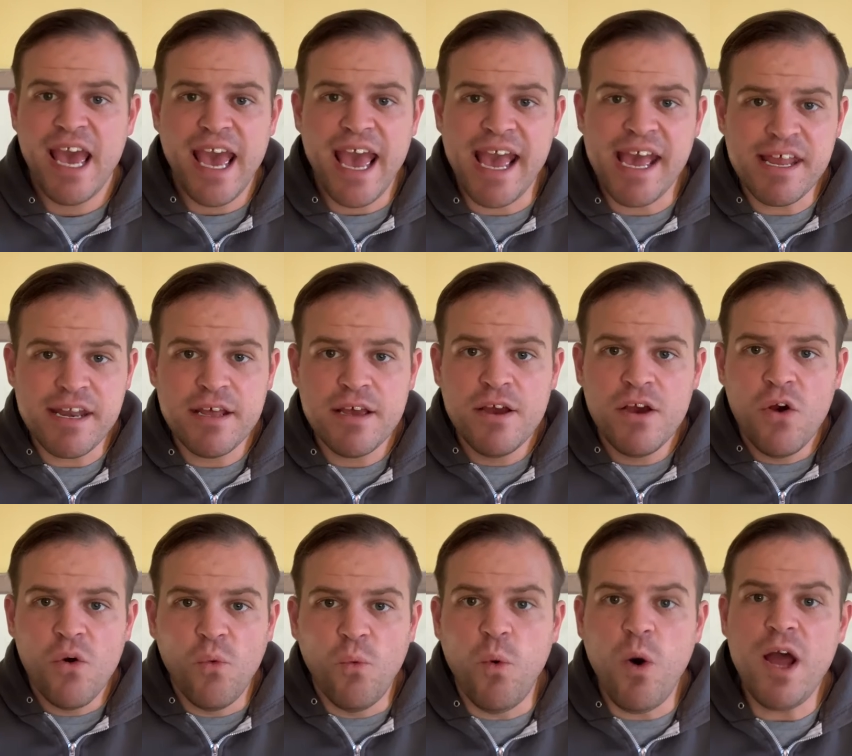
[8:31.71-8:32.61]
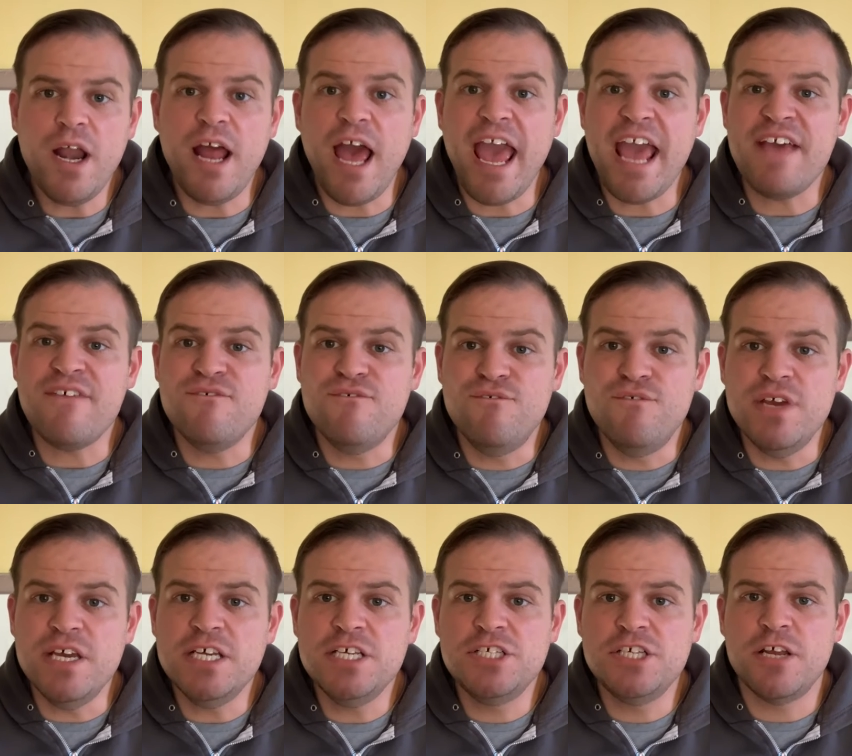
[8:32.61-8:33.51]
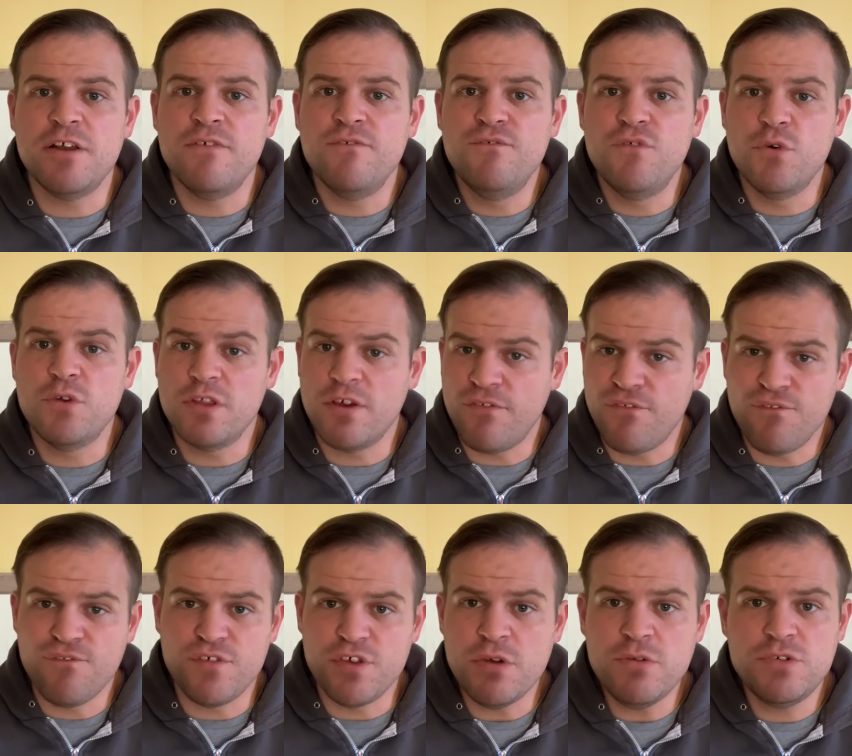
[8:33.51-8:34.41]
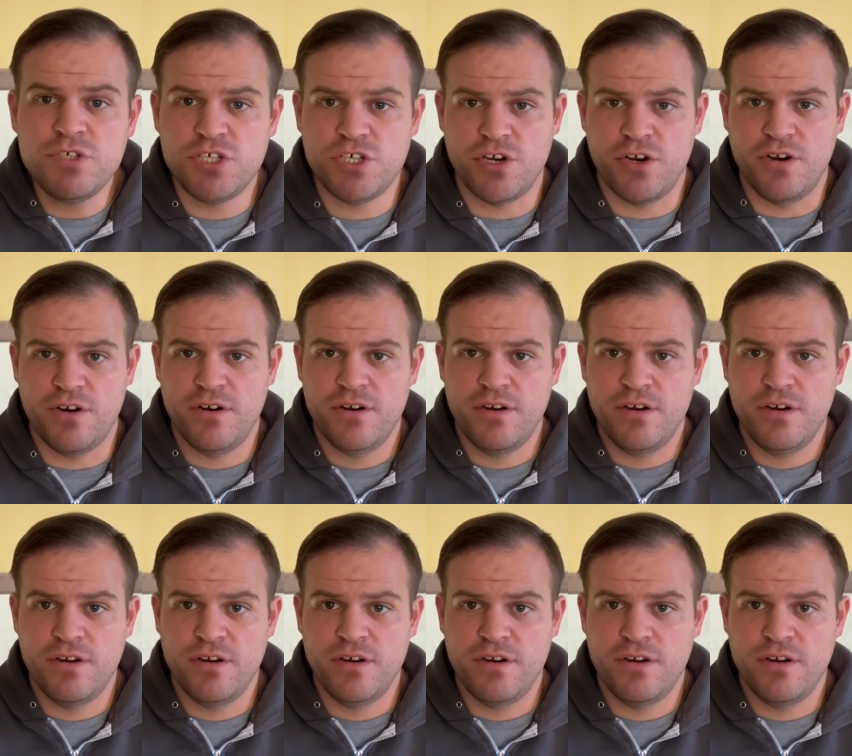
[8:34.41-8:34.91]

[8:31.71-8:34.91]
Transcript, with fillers: And what a vision for the future!